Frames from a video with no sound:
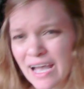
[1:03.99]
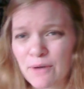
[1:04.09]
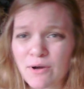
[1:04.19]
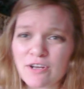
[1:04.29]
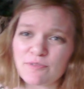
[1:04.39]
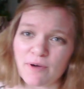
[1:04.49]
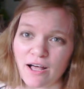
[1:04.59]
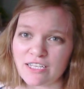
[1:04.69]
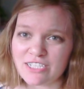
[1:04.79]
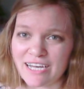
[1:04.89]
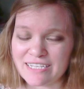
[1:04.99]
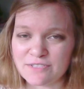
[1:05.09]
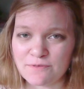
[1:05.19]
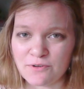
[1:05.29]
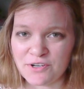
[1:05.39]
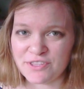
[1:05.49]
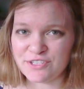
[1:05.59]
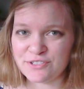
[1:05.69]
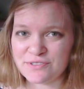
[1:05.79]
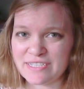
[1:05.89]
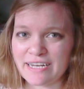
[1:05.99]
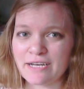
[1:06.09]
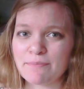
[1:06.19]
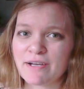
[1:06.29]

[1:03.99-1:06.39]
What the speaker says: I want to apologize for the new setup.